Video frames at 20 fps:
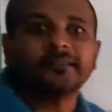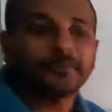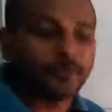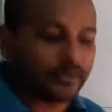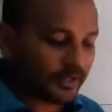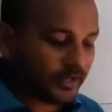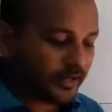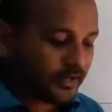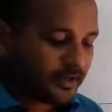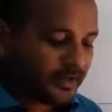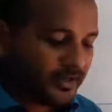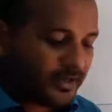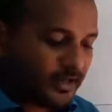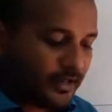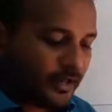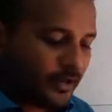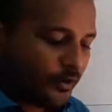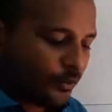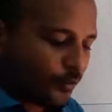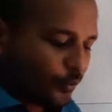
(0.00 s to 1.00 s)
Okay,
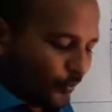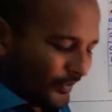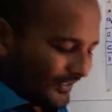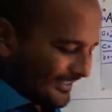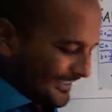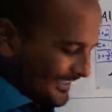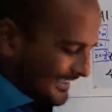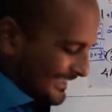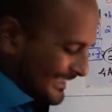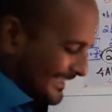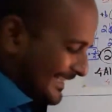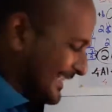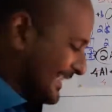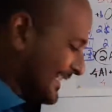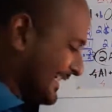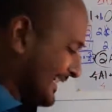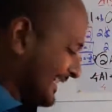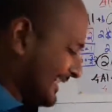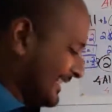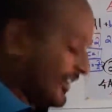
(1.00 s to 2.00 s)
which
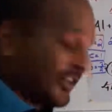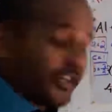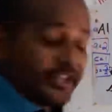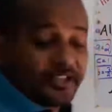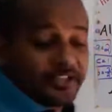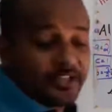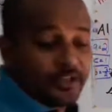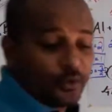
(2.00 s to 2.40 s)
trick